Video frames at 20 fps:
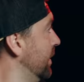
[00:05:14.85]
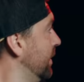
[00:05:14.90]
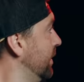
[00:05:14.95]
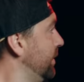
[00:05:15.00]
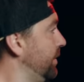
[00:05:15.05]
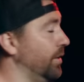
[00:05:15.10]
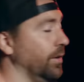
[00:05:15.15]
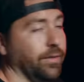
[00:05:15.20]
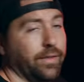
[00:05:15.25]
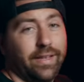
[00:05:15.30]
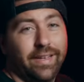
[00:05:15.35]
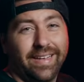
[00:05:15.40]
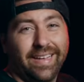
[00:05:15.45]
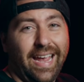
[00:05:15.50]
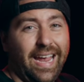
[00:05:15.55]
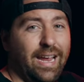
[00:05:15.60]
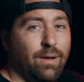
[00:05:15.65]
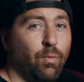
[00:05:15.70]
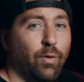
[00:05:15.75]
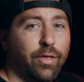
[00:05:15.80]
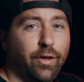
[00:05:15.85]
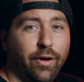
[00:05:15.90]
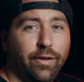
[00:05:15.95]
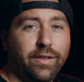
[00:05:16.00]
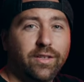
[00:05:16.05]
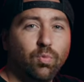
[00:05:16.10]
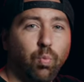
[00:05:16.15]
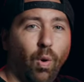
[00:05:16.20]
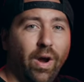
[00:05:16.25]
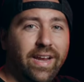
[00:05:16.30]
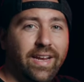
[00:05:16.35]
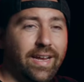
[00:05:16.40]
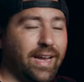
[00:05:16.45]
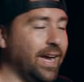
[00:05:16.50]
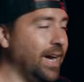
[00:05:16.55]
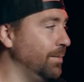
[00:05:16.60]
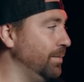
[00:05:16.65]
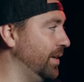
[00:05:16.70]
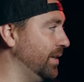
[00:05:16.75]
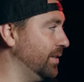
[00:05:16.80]
you know, it came with all these white
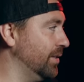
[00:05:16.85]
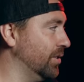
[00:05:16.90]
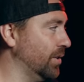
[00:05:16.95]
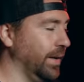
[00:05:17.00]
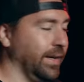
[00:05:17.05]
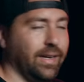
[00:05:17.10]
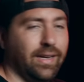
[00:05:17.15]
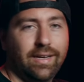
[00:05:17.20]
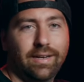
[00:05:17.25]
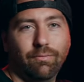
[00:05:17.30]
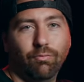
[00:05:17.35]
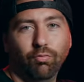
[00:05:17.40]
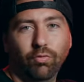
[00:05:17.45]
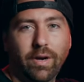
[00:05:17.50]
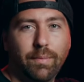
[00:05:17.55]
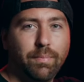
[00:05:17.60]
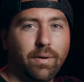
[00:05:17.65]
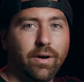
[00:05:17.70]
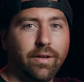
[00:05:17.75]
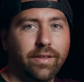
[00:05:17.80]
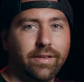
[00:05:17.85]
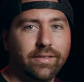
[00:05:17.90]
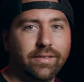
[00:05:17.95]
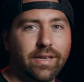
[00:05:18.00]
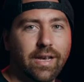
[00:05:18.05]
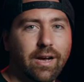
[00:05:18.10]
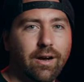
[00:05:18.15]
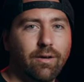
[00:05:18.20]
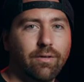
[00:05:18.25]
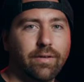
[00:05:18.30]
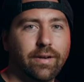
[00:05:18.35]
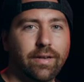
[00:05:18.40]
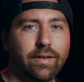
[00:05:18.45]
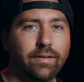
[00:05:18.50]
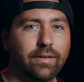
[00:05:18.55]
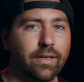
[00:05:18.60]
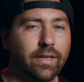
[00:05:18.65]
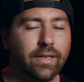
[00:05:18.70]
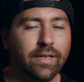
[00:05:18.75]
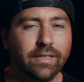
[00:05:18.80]
cabinets, so I gotta rip all this out
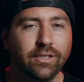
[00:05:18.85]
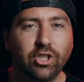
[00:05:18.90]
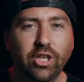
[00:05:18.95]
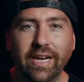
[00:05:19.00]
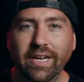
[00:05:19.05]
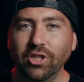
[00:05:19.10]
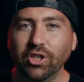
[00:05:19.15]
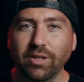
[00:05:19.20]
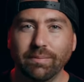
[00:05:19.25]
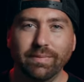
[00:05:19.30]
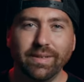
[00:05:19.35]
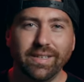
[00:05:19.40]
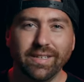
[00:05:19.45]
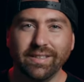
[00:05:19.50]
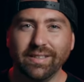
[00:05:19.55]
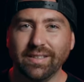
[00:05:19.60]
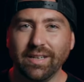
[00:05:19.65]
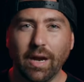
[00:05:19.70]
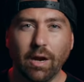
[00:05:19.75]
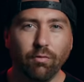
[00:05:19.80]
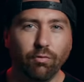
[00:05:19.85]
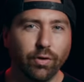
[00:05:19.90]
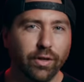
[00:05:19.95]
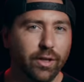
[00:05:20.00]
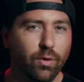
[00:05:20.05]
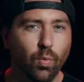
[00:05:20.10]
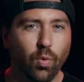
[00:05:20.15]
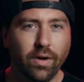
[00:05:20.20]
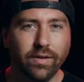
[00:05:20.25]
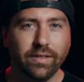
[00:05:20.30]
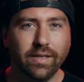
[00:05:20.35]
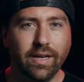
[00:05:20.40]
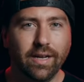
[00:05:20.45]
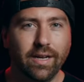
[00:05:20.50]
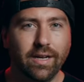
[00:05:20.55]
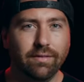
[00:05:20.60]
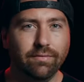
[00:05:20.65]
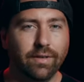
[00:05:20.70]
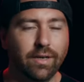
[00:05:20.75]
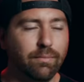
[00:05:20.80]
and change it because I really want to
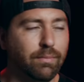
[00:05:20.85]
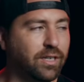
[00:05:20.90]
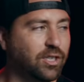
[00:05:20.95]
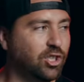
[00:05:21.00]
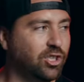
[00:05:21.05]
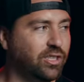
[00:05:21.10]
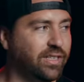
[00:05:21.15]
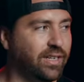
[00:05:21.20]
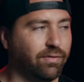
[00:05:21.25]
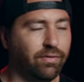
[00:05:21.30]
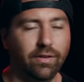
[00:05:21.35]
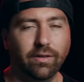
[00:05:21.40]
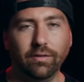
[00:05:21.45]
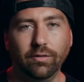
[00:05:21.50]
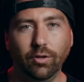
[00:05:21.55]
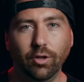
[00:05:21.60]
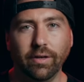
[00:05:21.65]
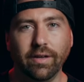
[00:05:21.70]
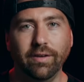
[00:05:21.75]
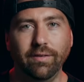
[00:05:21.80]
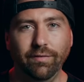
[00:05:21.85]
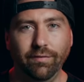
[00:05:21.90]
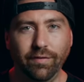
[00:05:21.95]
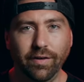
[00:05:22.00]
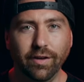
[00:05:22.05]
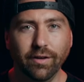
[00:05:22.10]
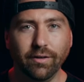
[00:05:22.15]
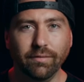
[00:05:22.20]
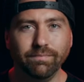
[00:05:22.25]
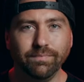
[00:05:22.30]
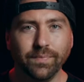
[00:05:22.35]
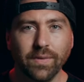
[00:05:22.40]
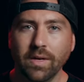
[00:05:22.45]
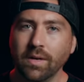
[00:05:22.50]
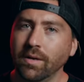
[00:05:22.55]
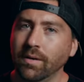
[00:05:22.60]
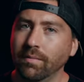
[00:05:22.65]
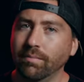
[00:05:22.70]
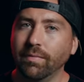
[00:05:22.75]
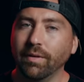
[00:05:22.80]
have a much different look and feel.
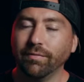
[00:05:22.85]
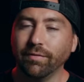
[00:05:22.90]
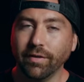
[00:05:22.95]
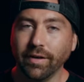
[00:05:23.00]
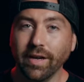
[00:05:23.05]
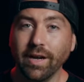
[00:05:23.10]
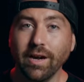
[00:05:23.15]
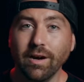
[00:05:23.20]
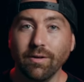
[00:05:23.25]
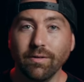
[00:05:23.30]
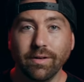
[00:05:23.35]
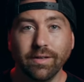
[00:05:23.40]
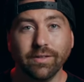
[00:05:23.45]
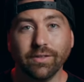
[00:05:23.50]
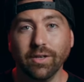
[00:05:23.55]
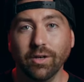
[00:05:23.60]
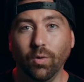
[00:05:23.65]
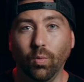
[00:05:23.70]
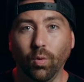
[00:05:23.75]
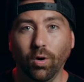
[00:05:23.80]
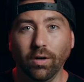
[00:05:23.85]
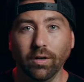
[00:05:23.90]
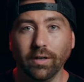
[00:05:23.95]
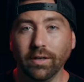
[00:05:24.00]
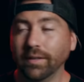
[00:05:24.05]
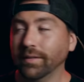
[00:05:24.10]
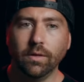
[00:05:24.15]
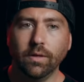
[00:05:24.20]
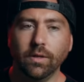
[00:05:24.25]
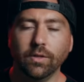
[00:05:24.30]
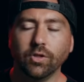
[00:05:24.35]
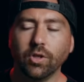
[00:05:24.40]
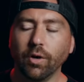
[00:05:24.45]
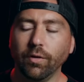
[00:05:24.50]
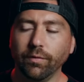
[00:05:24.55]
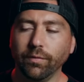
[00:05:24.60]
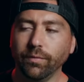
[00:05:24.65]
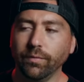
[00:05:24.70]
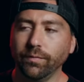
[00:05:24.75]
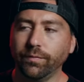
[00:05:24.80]
But for now, it's gonna work. So
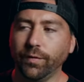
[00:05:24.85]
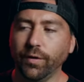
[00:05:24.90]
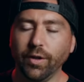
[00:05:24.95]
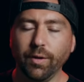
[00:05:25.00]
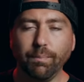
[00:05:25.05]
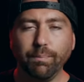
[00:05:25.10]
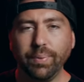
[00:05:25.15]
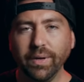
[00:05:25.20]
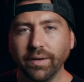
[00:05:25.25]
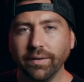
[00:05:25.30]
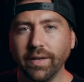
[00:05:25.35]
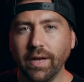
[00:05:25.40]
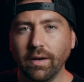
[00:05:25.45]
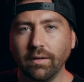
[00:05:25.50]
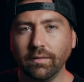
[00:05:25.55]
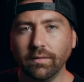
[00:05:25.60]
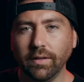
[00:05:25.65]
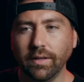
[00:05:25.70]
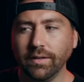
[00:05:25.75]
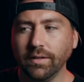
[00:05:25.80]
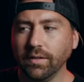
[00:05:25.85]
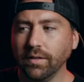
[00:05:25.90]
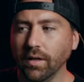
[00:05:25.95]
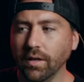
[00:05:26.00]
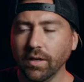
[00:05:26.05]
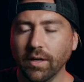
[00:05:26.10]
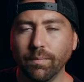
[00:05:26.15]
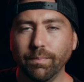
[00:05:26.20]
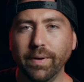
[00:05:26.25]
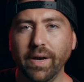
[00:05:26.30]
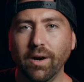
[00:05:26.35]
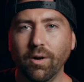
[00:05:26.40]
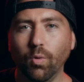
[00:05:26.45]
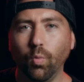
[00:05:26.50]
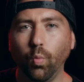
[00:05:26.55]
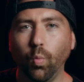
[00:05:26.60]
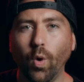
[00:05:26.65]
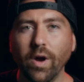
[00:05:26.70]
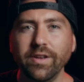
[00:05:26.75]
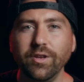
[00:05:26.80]
for the build out, let's talk about
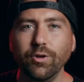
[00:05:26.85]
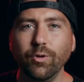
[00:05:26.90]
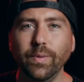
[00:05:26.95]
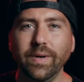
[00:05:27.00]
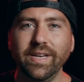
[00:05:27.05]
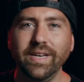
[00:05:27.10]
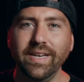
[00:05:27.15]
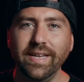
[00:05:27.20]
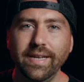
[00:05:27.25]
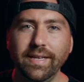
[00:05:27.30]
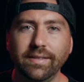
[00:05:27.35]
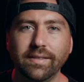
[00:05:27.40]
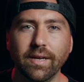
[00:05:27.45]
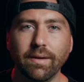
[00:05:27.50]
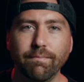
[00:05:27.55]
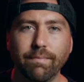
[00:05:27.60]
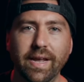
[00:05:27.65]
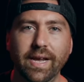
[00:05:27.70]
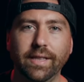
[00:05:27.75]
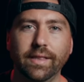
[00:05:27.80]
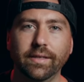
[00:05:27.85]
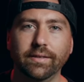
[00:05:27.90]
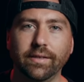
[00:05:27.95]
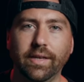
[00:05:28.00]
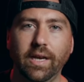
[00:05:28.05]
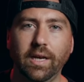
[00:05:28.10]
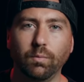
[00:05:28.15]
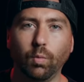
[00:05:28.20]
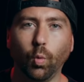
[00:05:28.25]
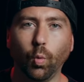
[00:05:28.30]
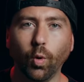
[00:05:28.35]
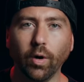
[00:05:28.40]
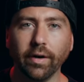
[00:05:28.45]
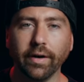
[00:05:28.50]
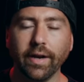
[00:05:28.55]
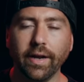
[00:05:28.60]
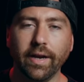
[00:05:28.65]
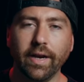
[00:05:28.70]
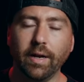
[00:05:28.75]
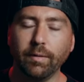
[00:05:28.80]
what you would need to make this camera
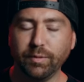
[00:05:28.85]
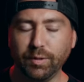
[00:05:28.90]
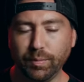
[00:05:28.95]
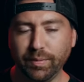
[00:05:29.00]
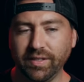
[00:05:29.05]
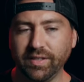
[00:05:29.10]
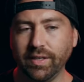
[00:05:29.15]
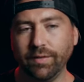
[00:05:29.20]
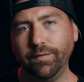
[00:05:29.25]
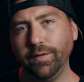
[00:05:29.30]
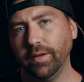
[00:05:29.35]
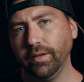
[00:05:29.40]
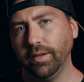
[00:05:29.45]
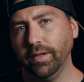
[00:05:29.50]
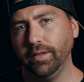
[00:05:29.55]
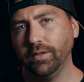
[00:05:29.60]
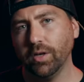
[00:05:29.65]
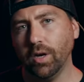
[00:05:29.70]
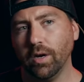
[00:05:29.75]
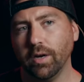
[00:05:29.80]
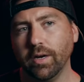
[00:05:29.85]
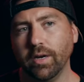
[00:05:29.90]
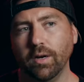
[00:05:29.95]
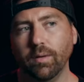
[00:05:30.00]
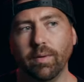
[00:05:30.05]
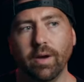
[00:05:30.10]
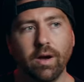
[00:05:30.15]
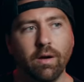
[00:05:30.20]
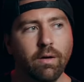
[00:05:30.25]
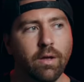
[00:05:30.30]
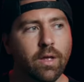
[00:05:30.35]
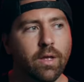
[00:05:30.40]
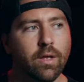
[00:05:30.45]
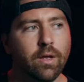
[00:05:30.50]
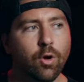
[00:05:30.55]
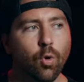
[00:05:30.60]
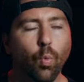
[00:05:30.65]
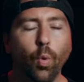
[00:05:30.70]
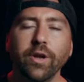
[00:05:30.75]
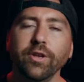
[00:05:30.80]
work. And I'm specifically talking about
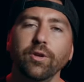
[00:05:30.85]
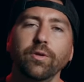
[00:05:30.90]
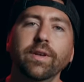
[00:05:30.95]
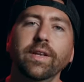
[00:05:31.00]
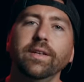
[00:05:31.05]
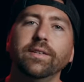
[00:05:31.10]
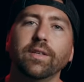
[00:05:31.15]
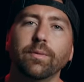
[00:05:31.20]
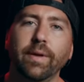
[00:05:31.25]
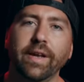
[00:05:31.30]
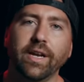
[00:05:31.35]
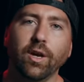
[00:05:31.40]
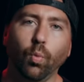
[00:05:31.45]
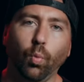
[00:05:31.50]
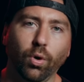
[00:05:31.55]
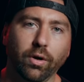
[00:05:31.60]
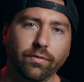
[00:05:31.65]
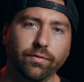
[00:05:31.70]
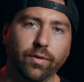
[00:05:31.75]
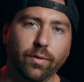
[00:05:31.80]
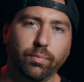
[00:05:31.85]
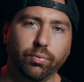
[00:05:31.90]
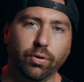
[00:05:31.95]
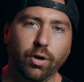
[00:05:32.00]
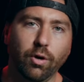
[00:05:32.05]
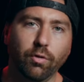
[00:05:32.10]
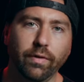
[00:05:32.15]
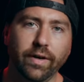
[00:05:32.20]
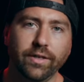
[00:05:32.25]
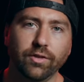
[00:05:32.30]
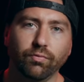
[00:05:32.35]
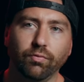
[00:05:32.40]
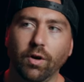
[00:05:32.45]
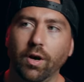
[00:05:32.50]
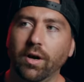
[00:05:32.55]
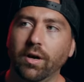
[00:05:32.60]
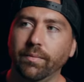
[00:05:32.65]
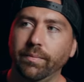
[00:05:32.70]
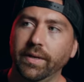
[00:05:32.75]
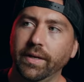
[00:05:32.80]
what you need to make it work for ProRes
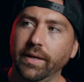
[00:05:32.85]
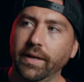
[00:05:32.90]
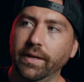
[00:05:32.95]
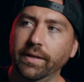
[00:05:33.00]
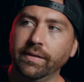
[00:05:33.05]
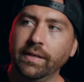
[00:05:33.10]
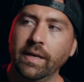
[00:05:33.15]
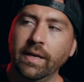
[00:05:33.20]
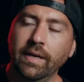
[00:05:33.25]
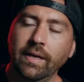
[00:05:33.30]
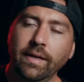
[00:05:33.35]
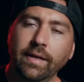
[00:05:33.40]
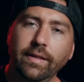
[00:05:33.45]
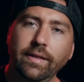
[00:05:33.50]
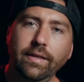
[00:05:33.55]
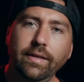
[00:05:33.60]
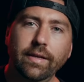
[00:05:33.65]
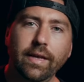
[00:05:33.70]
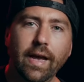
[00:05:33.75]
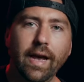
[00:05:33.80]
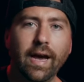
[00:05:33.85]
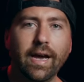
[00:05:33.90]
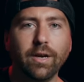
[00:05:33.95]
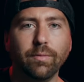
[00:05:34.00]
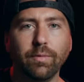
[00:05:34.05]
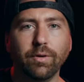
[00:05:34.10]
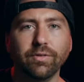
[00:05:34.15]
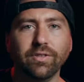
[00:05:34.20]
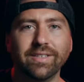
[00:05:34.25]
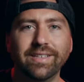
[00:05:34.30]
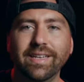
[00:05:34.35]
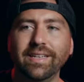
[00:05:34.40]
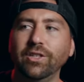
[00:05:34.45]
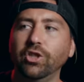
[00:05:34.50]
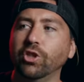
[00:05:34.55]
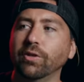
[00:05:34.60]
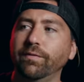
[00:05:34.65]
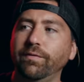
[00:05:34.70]
RAW because the Atomos Ninja